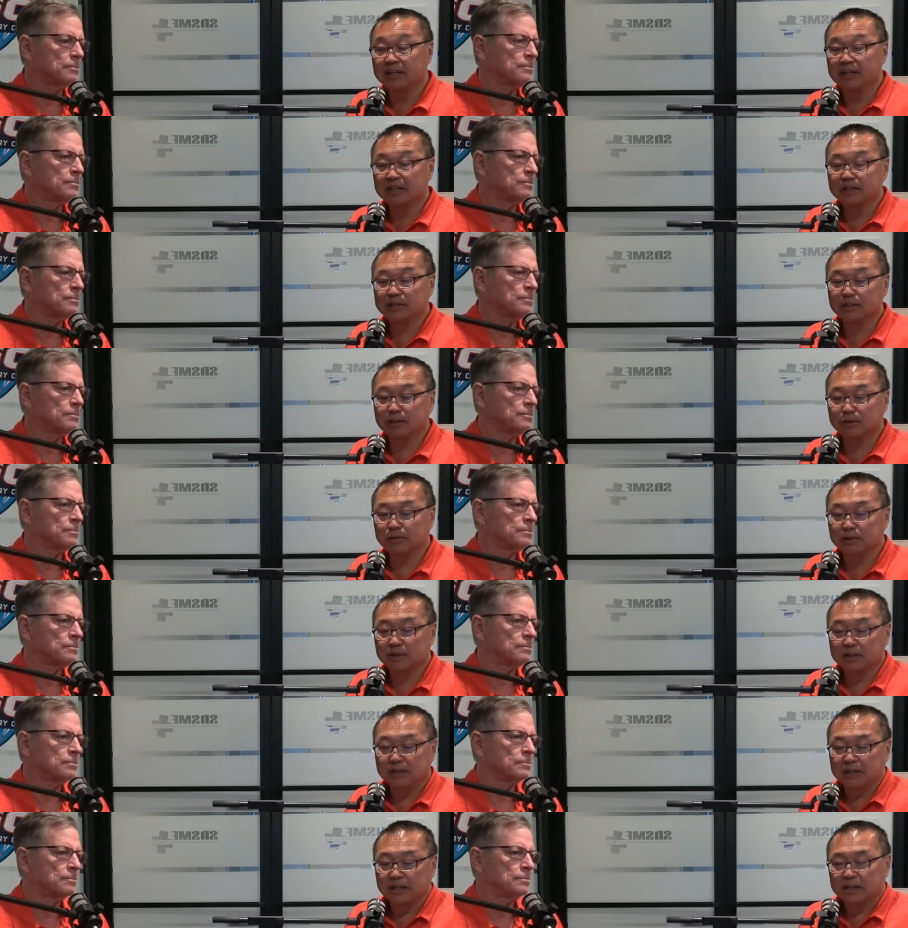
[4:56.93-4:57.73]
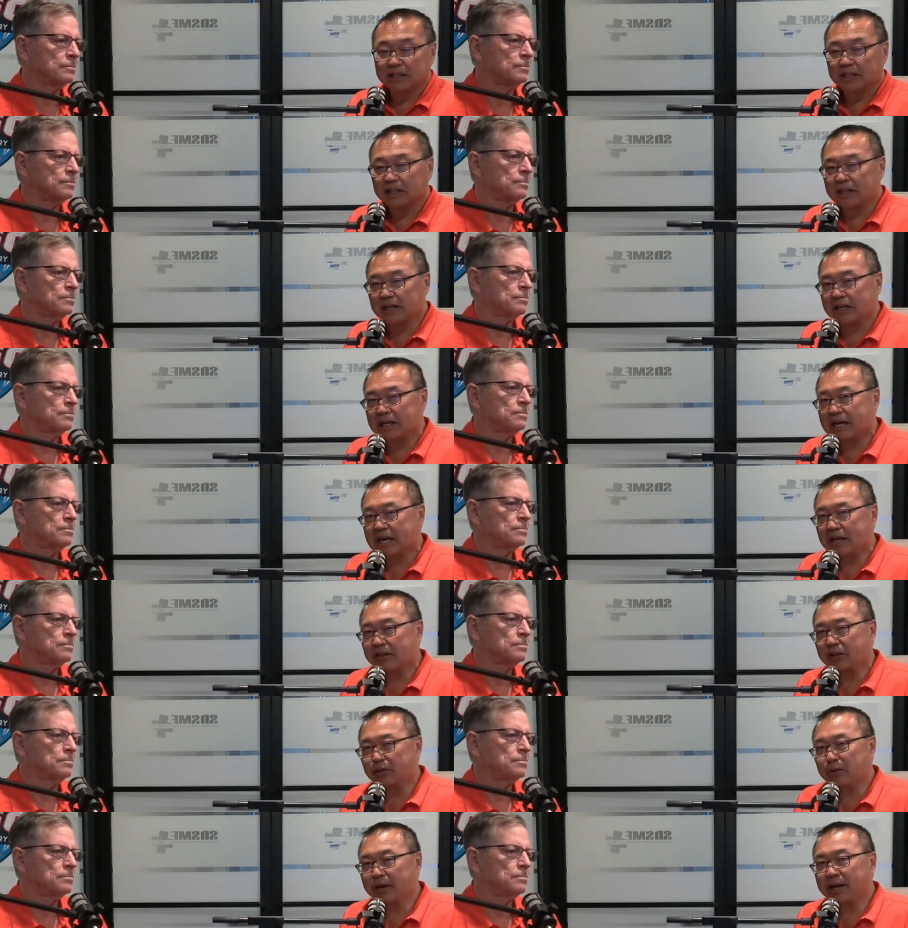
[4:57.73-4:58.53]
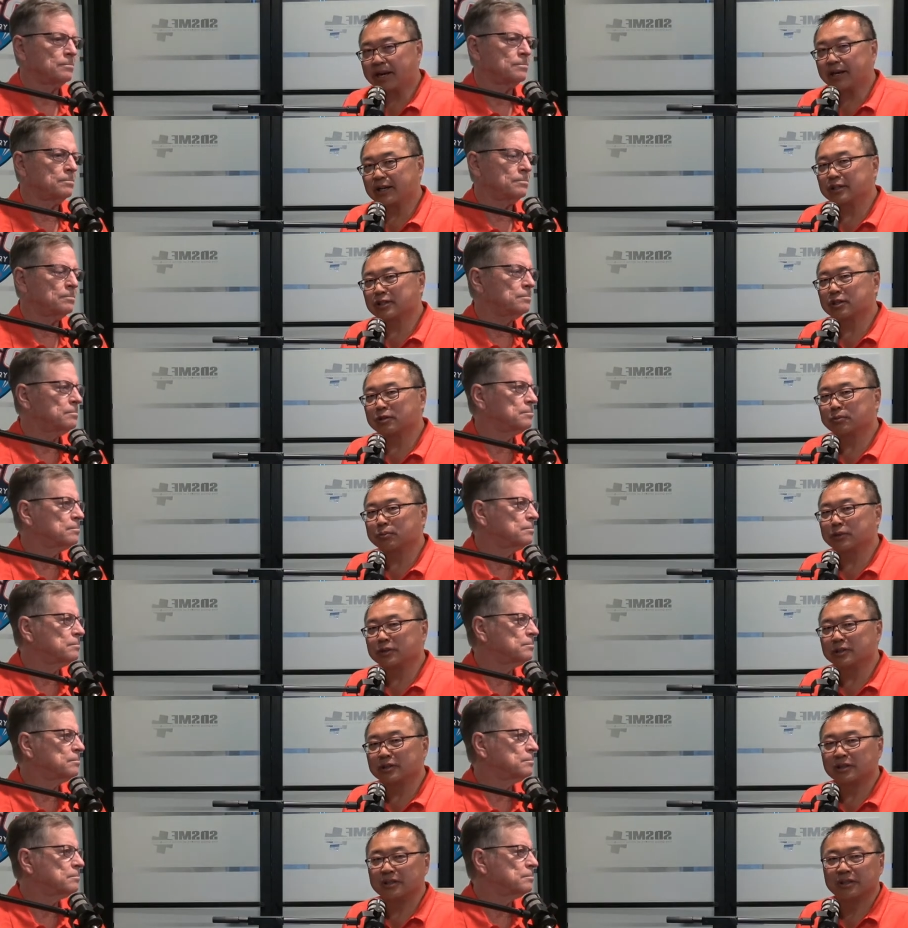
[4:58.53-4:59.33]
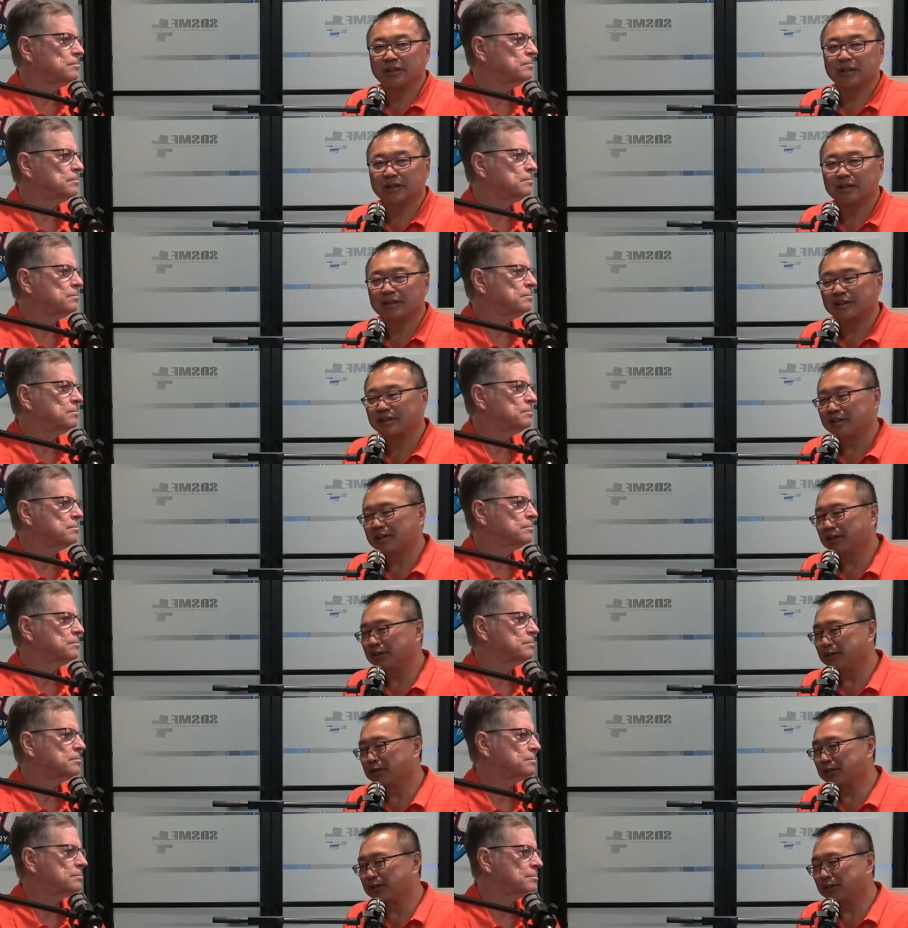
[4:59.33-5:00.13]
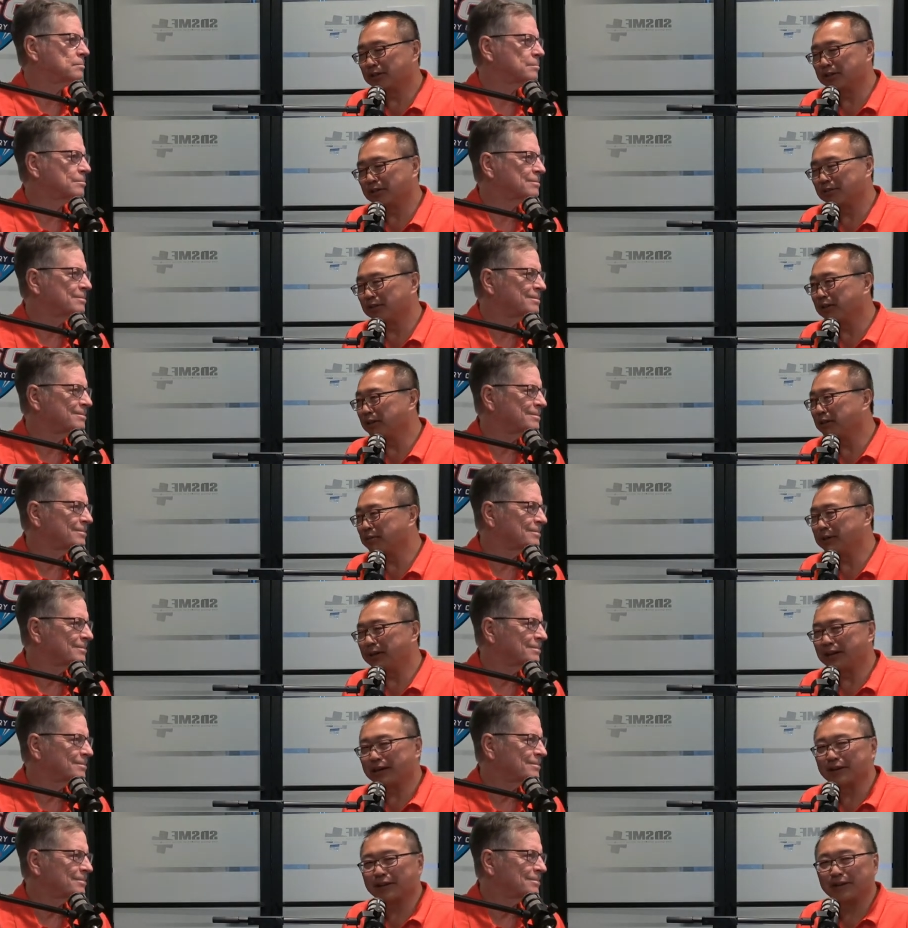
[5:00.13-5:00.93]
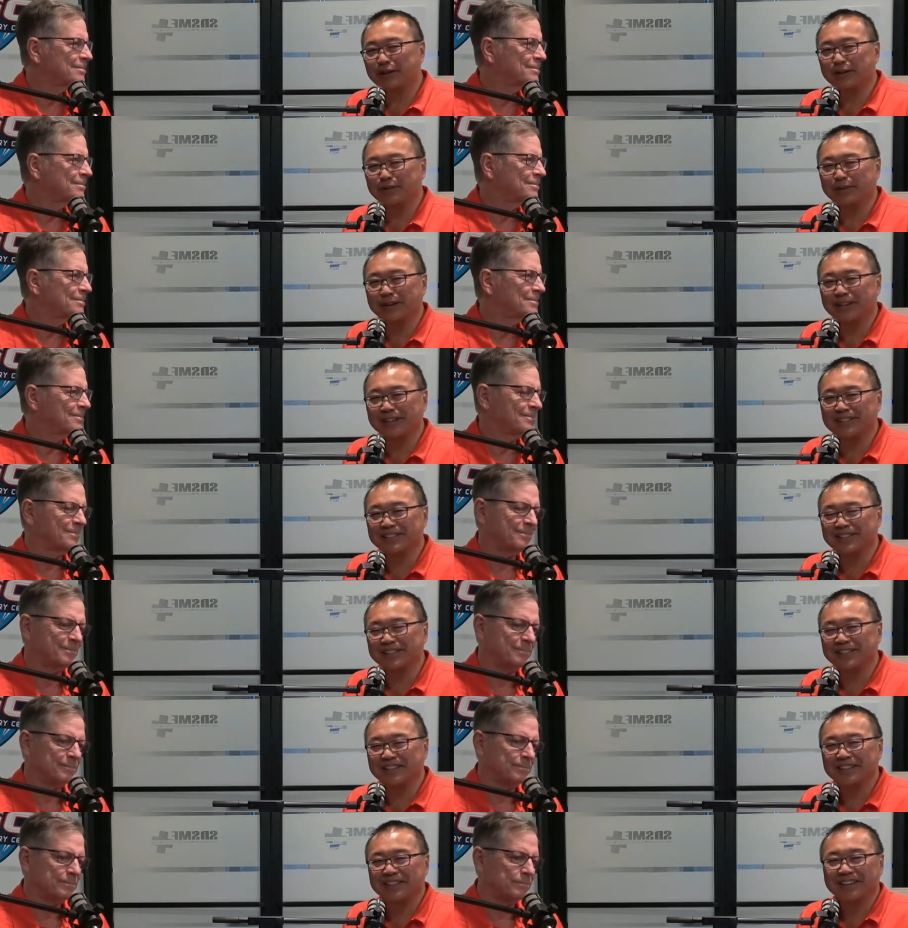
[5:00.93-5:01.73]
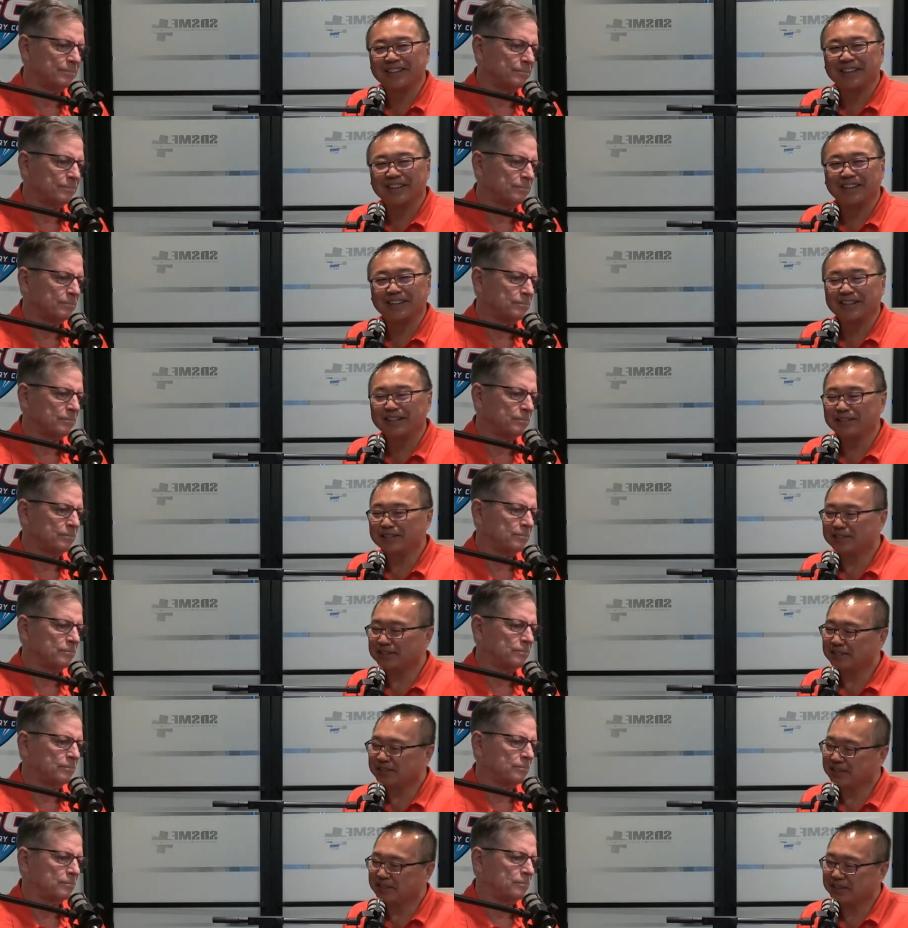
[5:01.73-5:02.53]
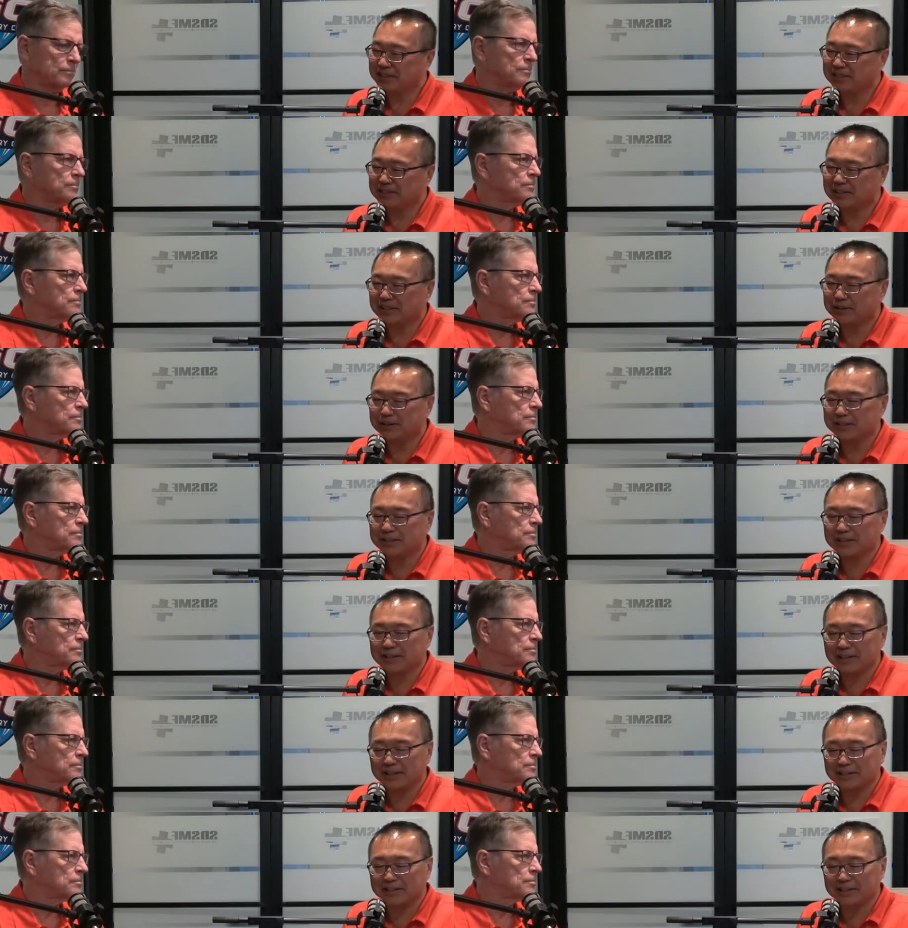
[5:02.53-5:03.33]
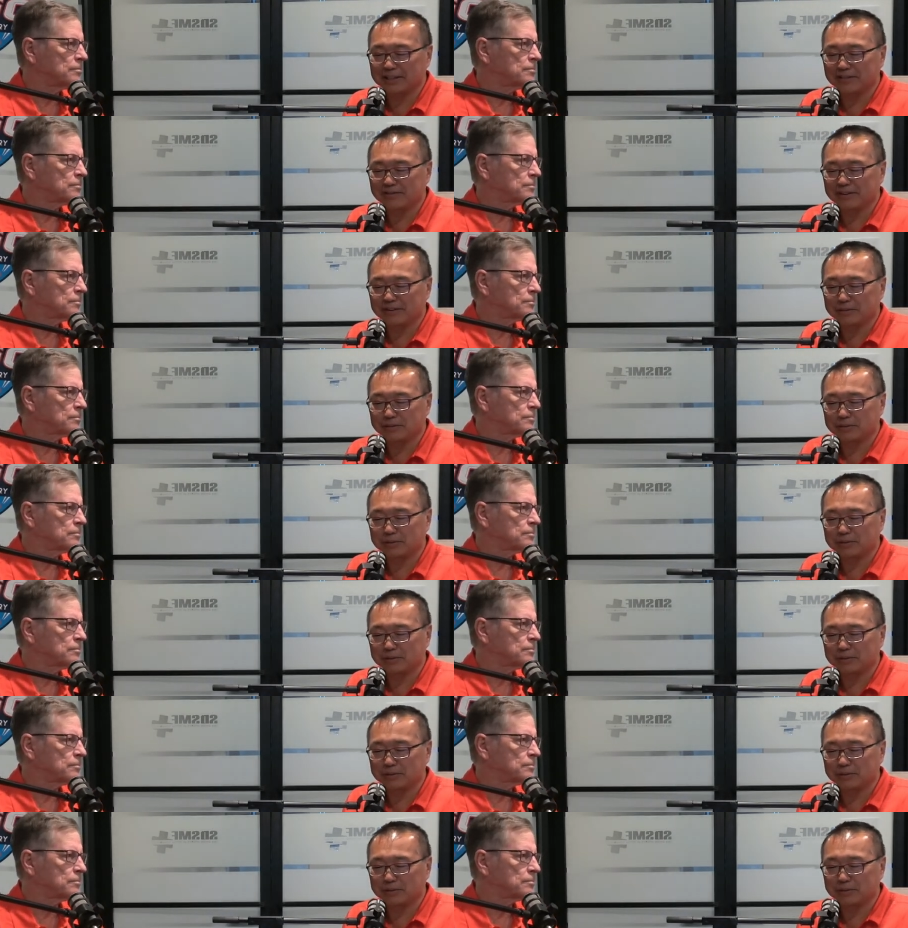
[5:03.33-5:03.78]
Speaker 1: So the way I interpreted Coach Turner, we go back a long ways, and and he's he's always a nice guy, very